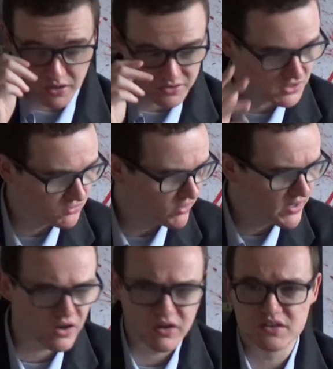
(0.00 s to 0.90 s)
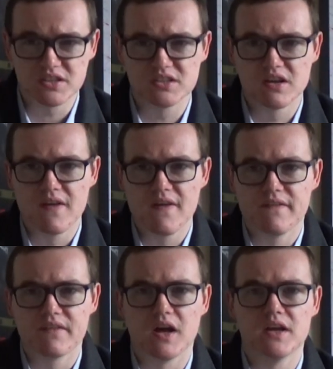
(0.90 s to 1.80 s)
and she realises
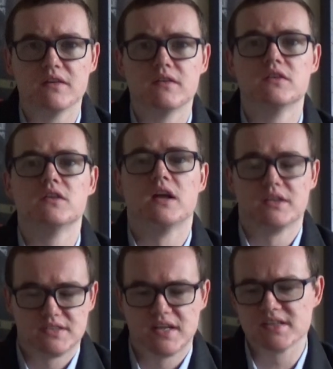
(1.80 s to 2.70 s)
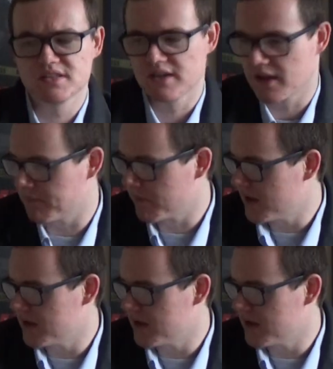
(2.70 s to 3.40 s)
that and says to them